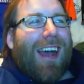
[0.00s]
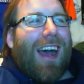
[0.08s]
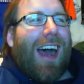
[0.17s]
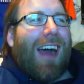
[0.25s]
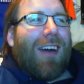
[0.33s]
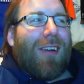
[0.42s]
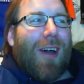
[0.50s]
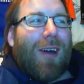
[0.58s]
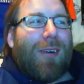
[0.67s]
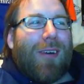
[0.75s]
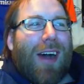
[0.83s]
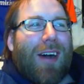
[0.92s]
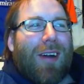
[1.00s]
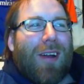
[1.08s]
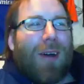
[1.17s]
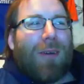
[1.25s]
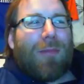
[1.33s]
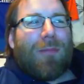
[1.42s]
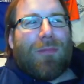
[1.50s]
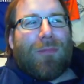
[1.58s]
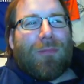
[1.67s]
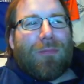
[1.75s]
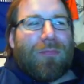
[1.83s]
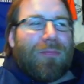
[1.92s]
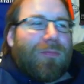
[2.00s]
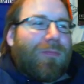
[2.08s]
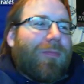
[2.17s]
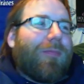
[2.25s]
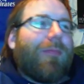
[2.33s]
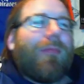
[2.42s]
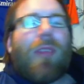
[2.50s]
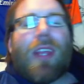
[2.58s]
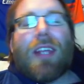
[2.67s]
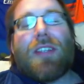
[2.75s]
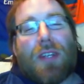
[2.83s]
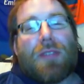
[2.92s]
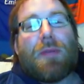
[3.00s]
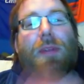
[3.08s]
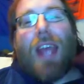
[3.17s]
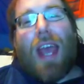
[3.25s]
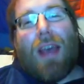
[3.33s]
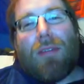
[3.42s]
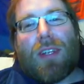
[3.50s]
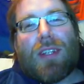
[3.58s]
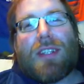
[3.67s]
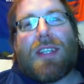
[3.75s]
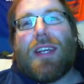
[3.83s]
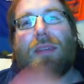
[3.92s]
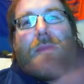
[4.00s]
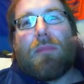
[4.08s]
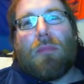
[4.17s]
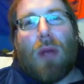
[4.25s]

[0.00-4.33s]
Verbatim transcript: I don't know. I don't know. Excuse me. They haven't conceded.